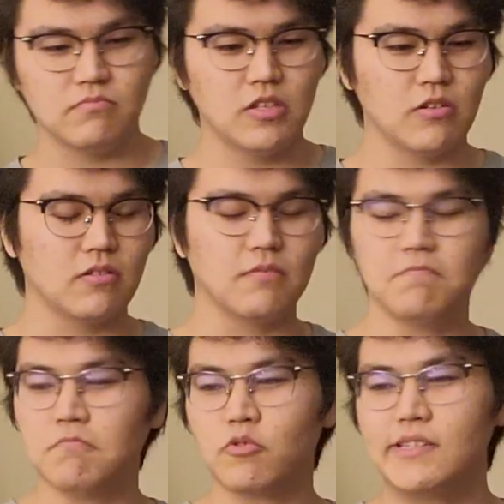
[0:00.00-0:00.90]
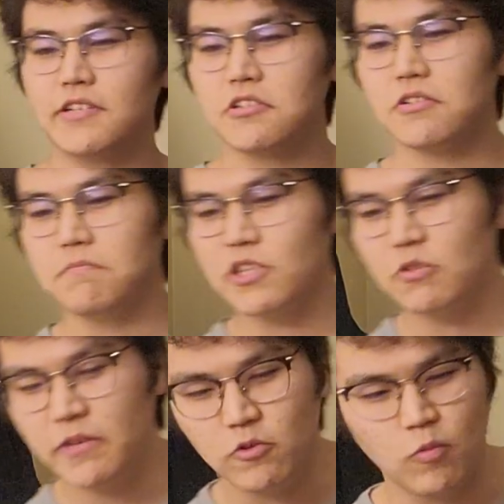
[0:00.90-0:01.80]
you know, the relationship
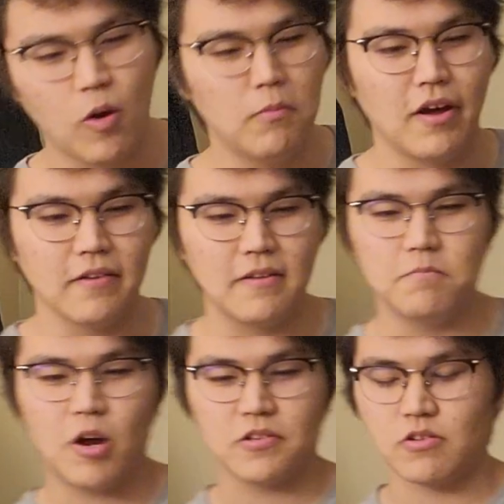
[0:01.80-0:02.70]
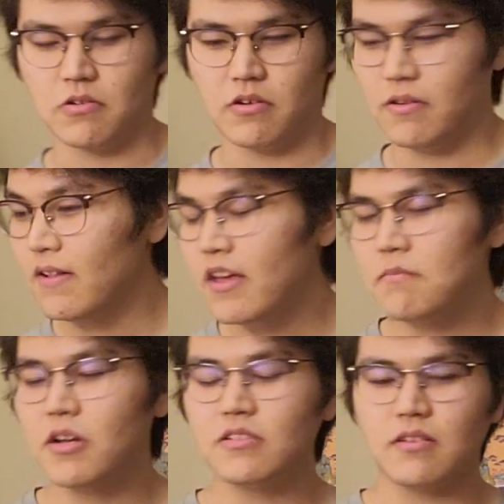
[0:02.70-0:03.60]
between robot and monster.
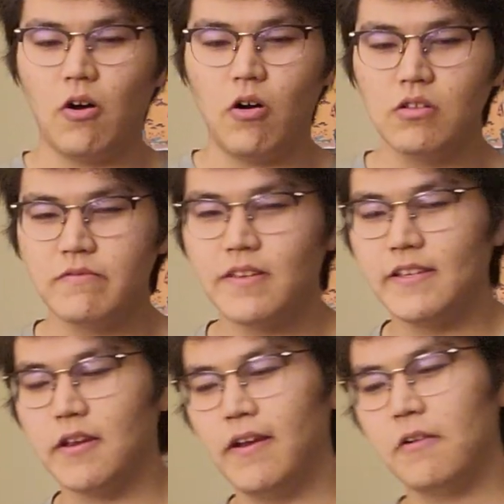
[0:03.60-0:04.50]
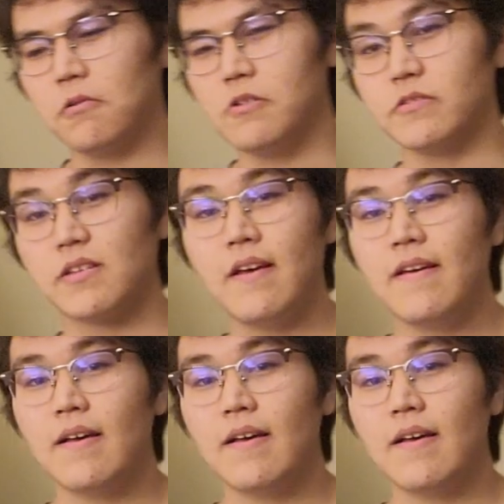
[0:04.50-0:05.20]
Because all of these heroes